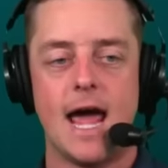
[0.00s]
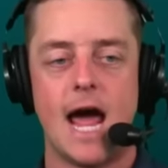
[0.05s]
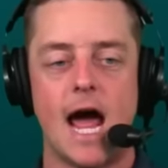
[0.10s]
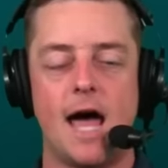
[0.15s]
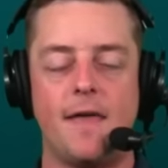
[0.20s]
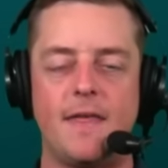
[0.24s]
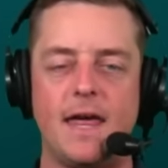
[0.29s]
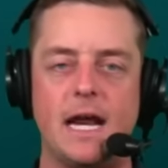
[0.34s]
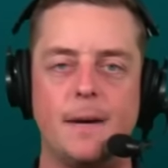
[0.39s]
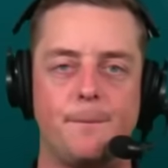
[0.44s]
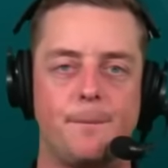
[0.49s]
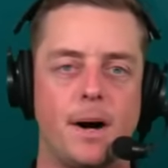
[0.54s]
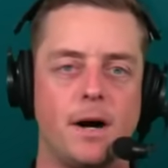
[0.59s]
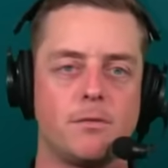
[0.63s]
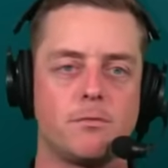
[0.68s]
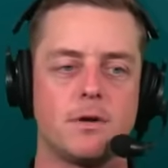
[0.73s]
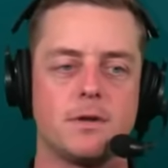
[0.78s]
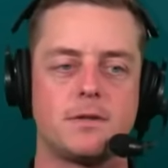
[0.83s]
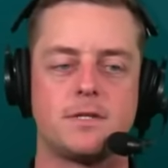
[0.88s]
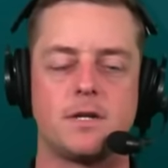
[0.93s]
And then a
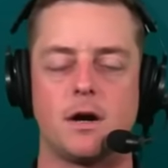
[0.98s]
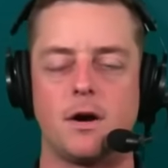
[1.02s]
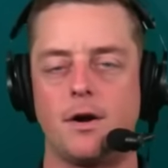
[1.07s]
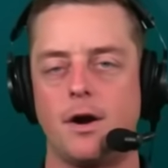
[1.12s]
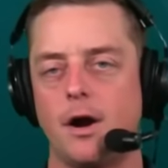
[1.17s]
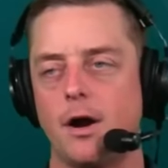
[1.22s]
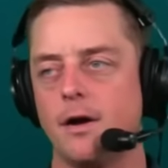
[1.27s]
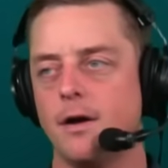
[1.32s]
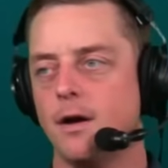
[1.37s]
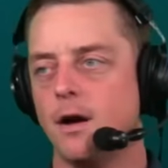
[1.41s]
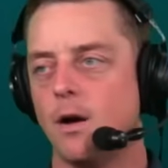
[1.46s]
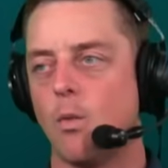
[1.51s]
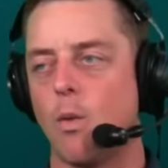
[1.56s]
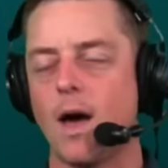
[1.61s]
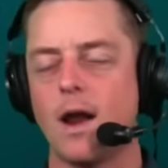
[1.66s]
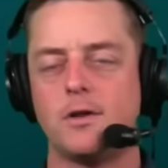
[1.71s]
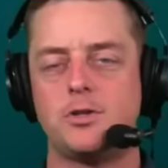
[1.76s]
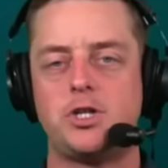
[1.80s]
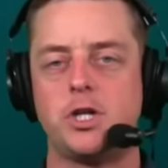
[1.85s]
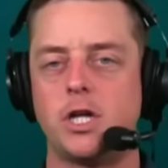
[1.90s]
punt returner, why
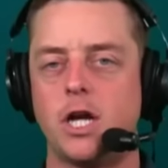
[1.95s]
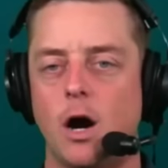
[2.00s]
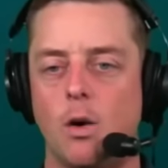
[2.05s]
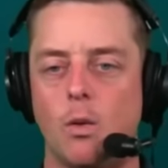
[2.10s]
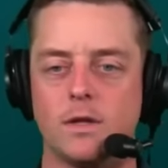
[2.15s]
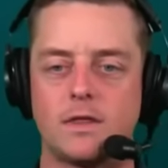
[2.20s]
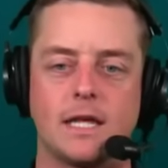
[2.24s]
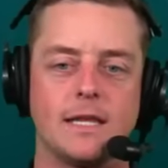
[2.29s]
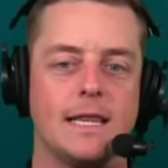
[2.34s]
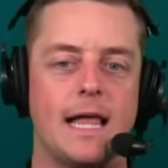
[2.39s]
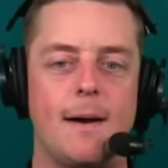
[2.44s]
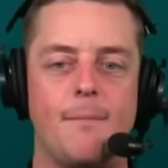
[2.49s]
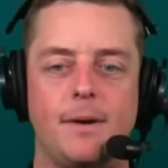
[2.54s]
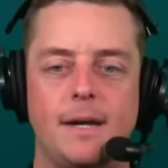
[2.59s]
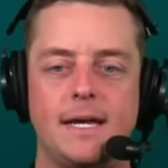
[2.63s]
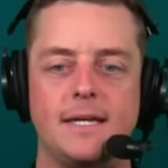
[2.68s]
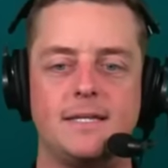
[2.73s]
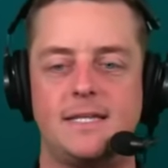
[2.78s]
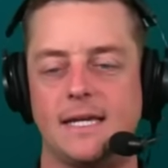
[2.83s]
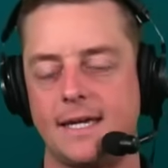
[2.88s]
don't you go with
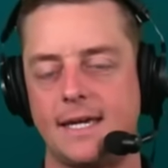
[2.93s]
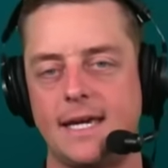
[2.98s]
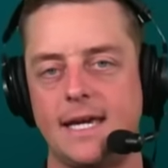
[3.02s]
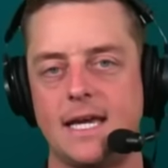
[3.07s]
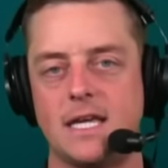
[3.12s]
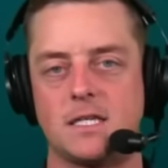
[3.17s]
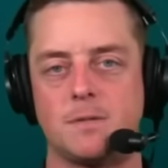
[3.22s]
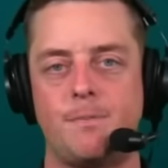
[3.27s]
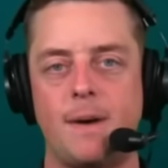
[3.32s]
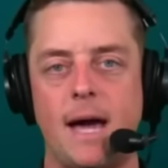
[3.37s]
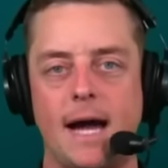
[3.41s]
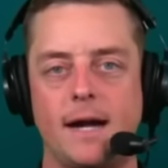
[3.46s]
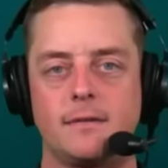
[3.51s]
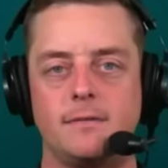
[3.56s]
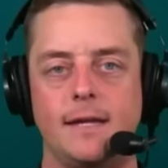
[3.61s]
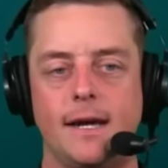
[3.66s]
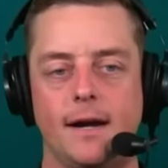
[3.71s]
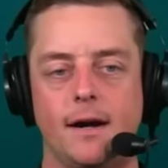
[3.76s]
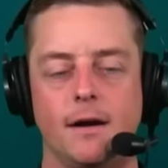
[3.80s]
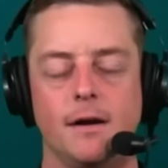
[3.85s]
Alameda Zacchaeus back
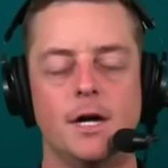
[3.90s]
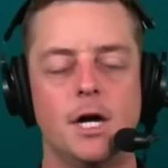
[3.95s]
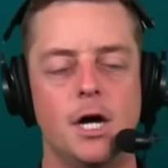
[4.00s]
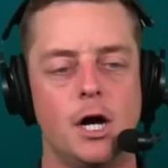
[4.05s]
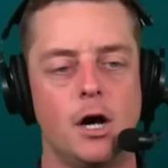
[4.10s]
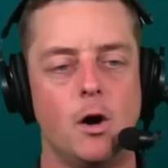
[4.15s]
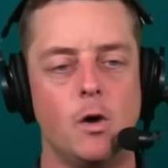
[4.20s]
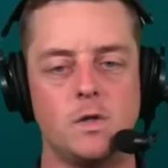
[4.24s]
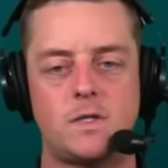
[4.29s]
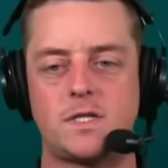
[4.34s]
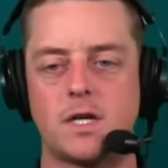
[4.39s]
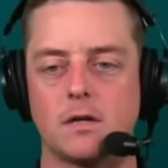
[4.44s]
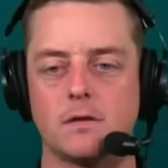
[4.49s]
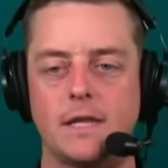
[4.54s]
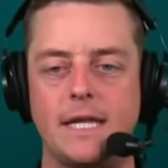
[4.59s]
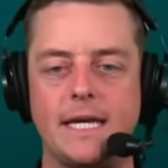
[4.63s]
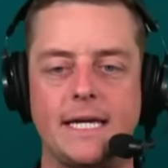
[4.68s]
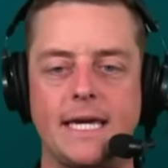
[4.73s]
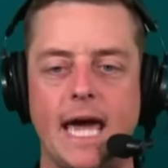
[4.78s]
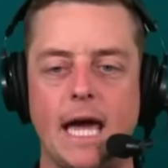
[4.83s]
there, who's
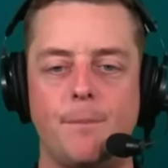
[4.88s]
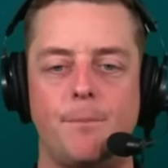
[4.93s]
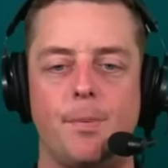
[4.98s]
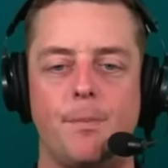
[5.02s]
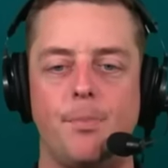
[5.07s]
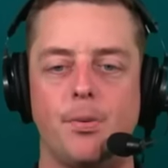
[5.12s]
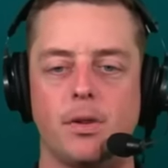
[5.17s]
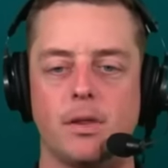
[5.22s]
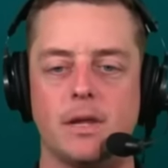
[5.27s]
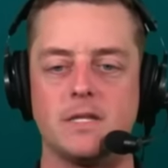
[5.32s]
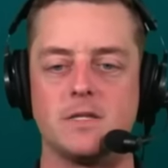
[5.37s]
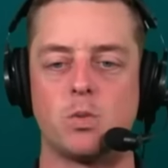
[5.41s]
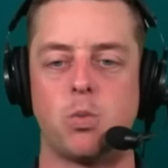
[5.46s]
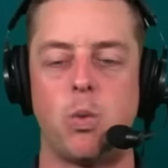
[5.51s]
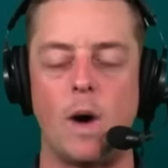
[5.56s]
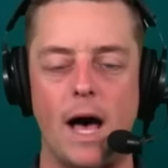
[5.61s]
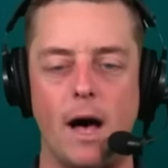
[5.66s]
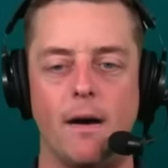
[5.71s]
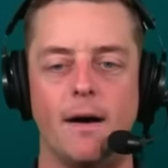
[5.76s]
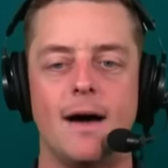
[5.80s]
certainly capable as
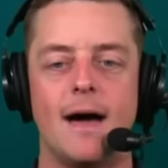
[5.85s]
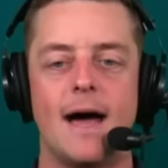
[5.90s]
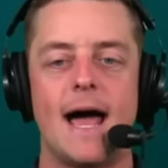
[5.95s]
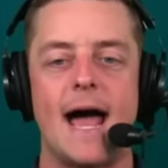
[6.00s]
well.